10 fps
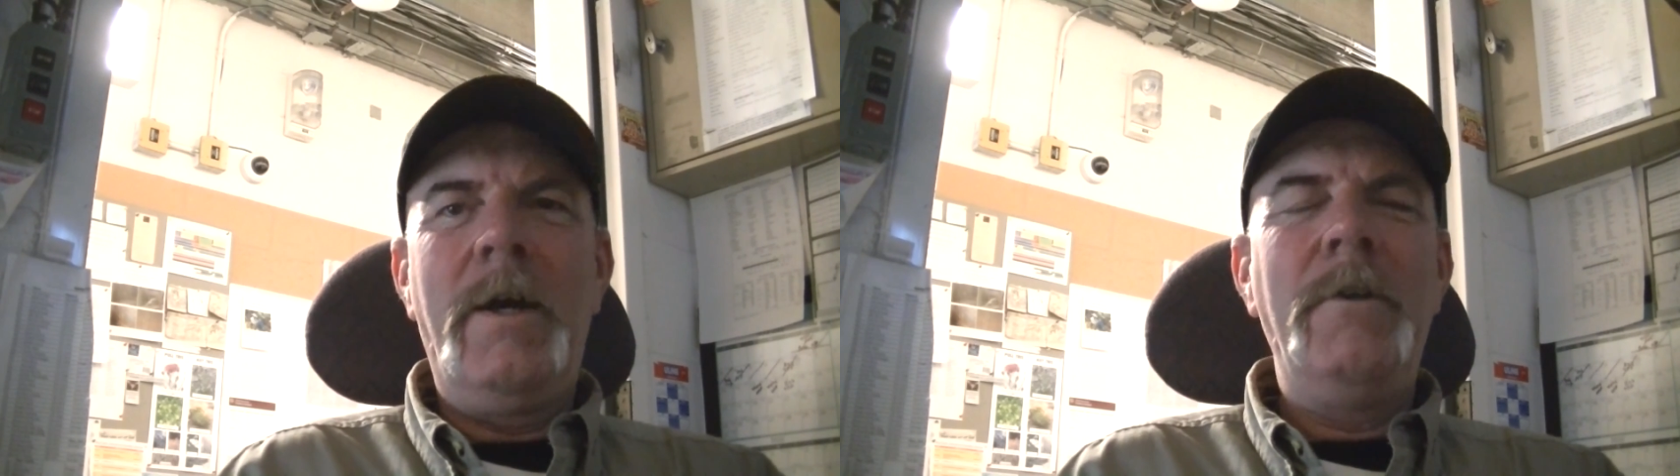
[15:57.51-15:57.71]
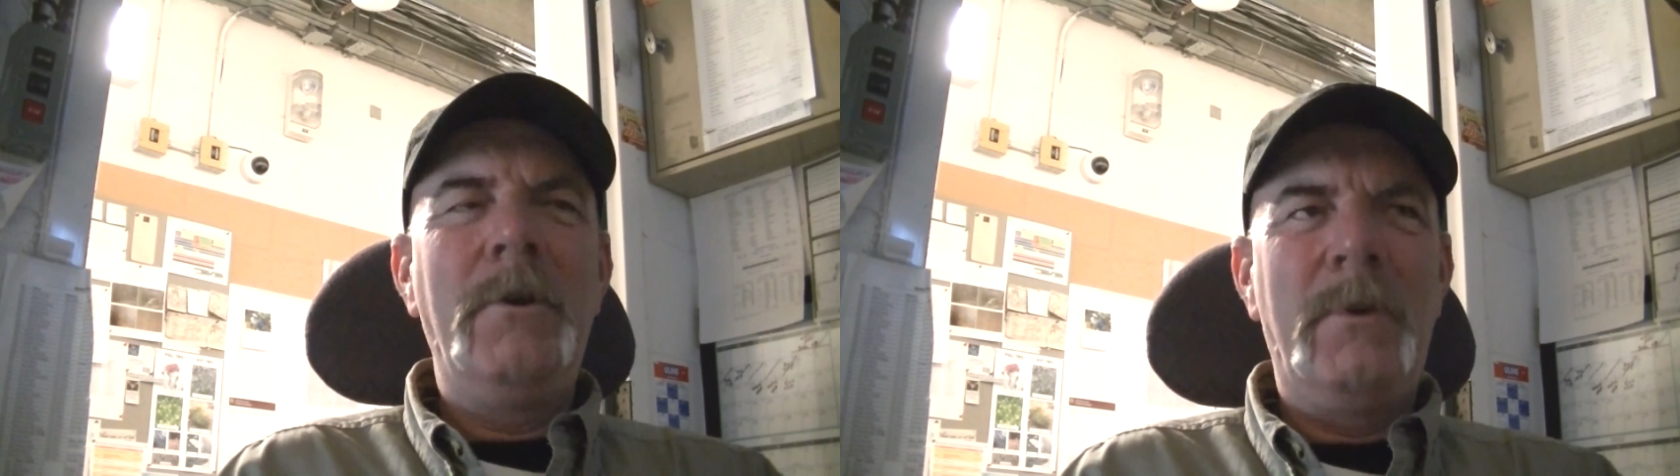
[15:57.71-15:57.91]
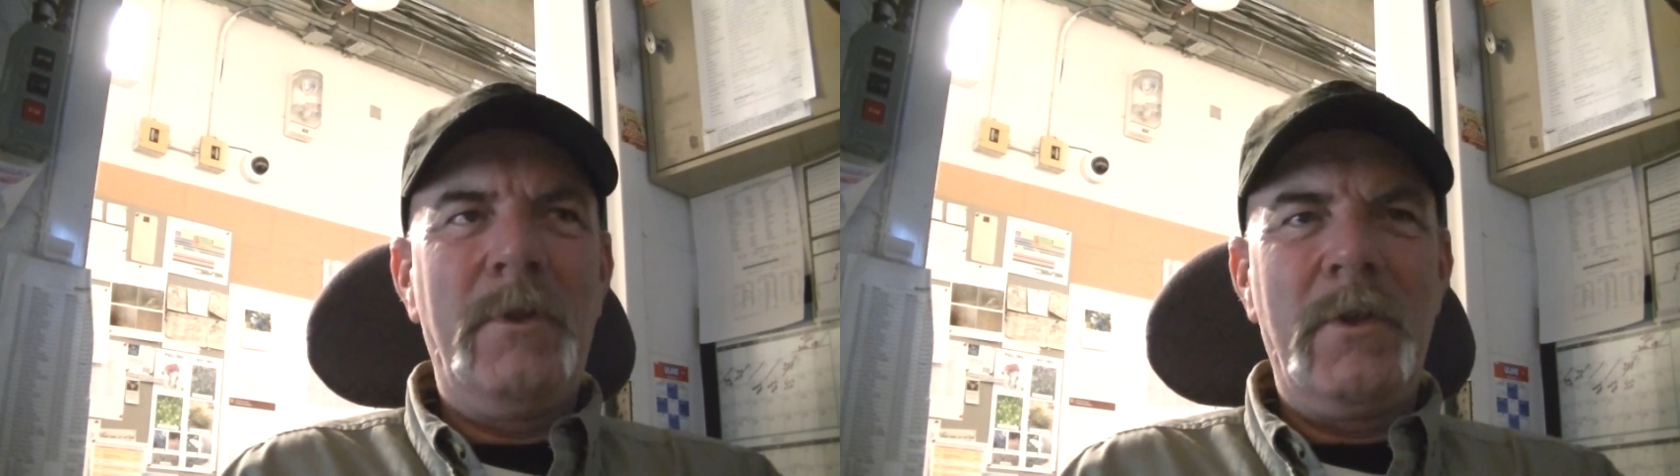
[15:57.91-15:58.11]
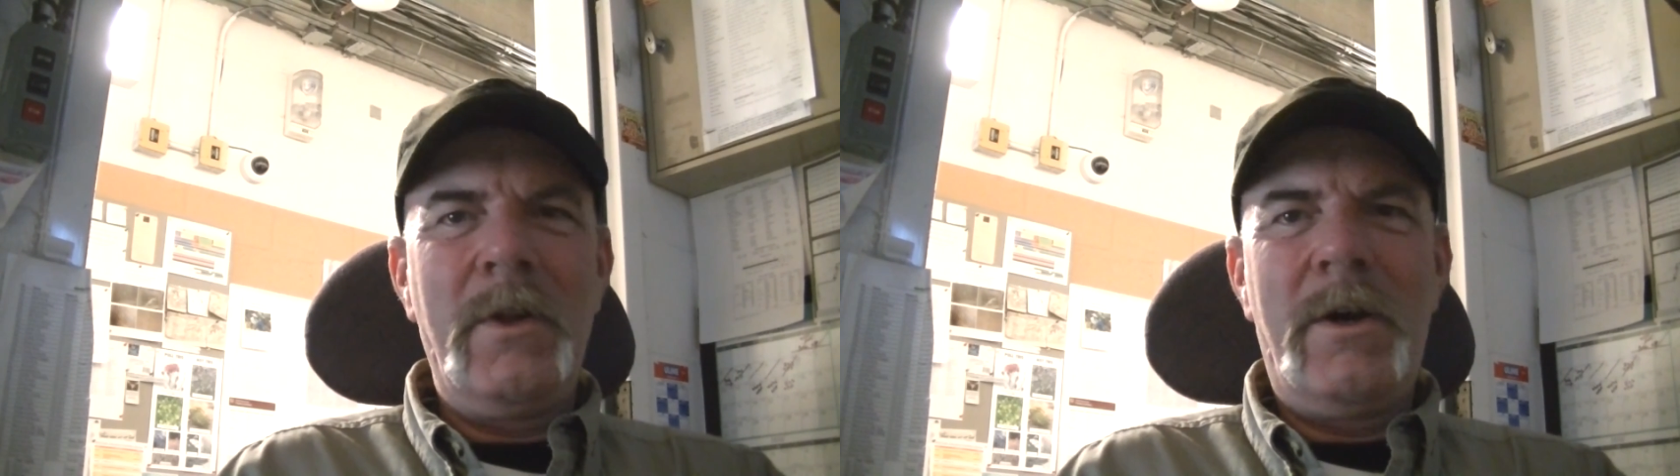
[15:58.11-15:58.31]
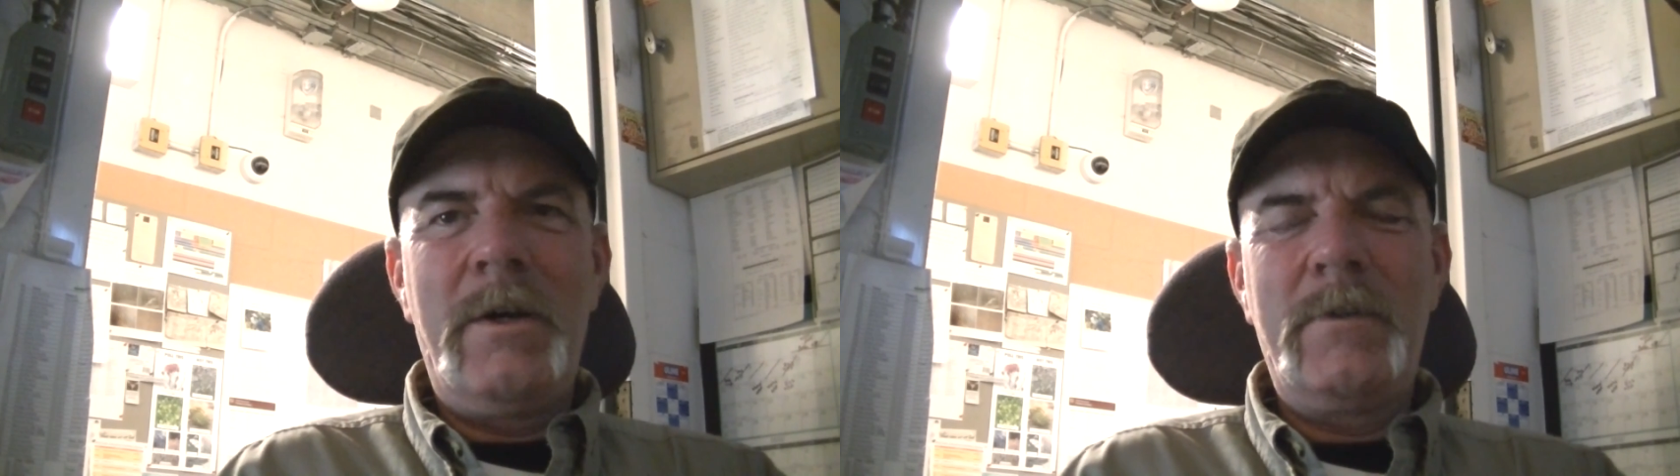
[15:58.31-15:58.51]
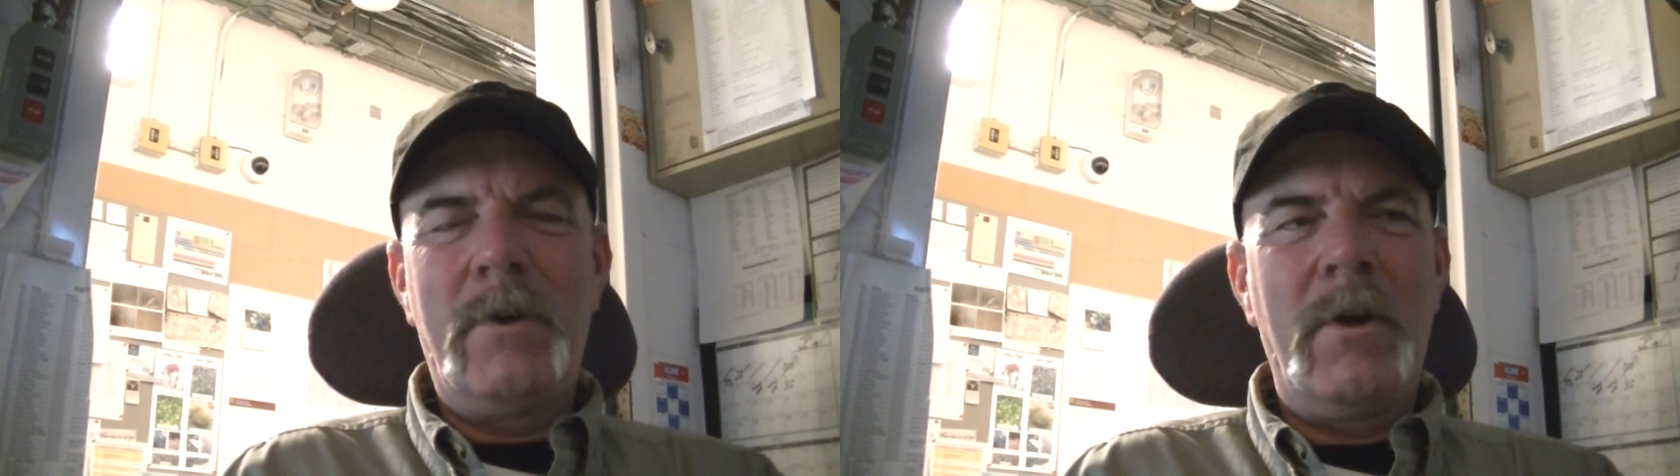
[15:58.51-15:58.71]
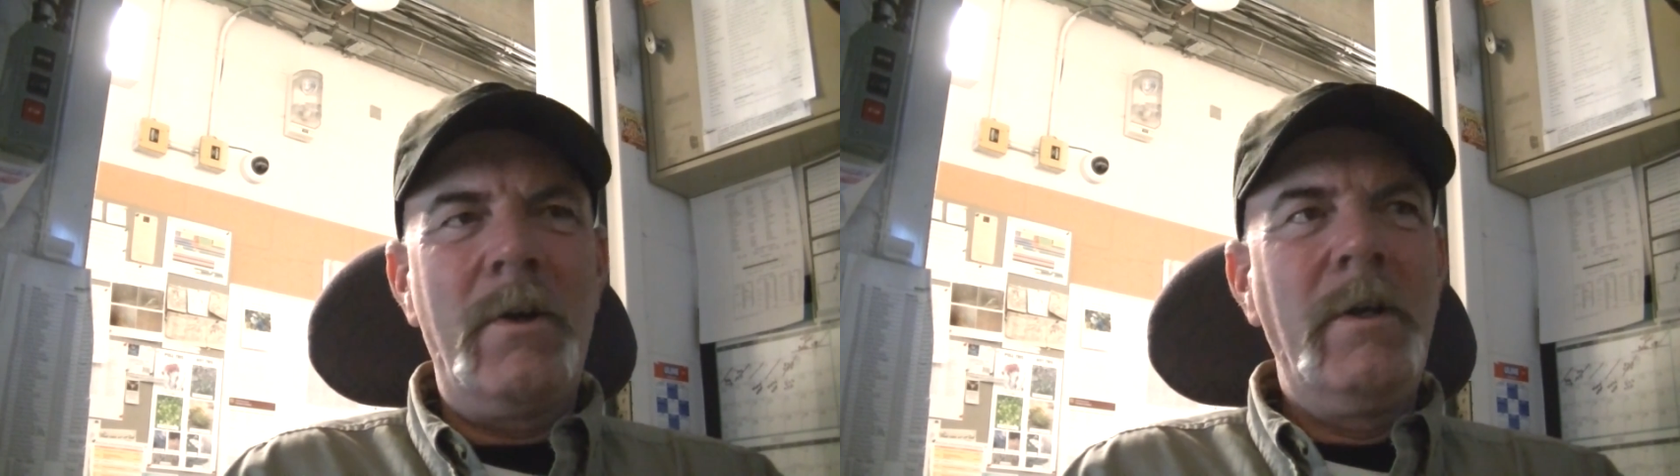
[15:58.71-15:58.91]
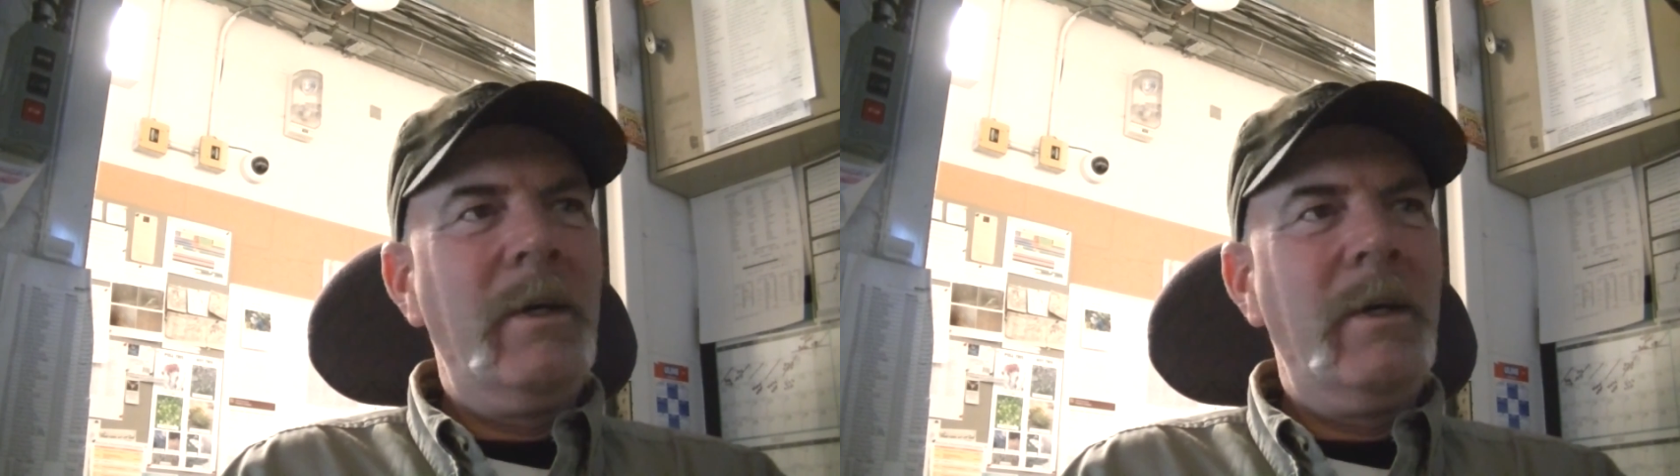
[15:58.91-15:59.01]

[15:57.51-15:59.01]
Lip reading: I know what the laws are.